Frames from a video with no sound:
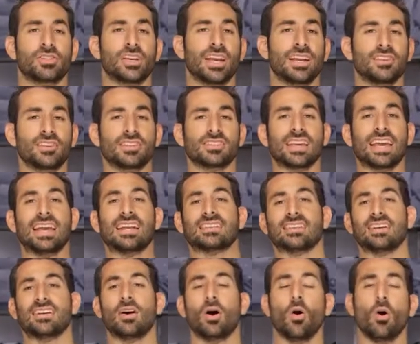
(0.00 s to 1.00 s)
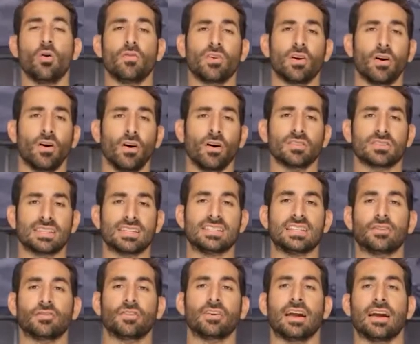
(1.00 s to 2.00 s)
changes. It's an overhaul to
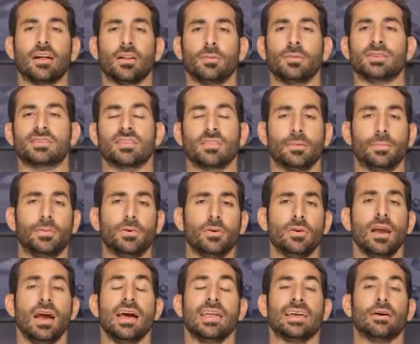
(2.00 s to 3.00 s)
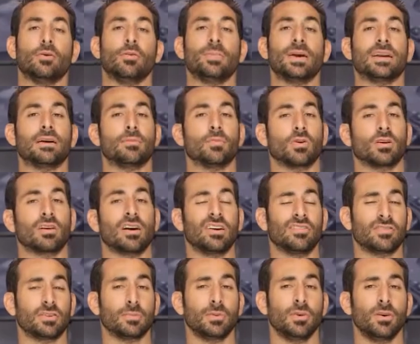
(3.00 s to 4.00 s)
different elements of the boot that will make it more
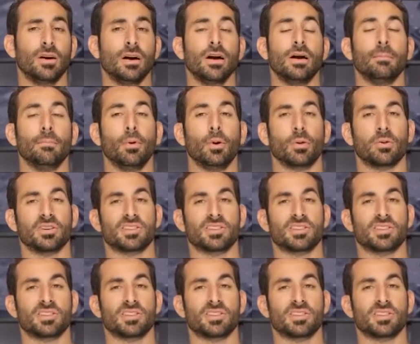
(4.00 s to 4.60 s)
comfortable, more